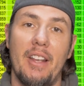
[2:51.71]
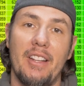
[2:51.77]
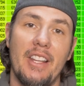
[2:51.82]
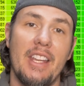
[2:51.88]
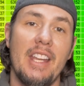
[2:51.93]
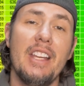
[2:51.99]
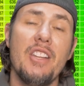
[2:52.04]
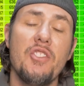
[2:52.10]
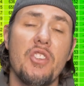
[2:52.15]
and
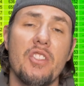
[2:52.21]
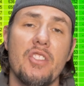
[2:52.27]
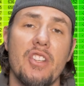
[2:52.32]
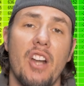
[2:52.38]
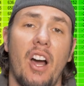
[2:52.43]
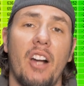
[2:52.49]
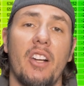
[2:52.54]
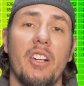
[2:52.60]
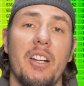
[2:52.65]
the engine's
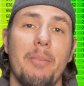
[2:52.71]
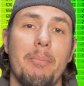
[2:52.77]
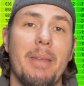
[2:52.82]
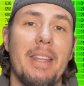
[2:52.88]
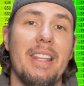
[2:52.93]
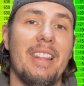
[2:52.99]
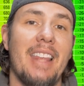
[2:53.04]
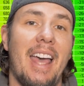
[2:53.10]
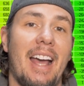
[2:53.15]
not going to
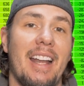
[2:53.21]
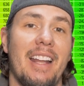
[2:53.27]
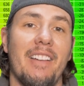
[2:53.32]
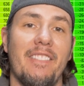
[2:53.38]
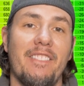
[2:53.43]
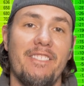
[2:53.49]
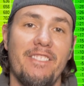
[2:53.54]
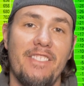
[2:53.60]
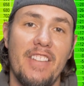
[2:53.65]
be that
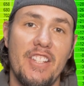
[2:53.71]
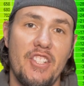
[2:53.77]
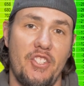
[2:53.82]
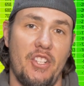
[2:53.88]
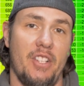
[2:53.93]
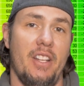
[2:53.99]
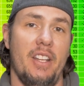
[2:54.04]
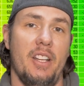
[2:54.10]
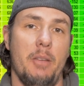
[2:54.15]

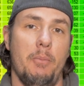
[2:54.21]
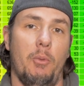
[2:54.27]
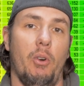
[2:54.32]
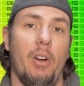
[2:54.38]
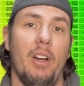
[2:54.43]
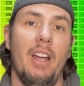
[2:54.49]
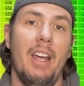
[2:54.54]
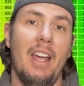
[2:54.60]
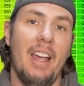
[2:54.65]
efficient
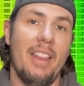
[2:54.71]
anymore.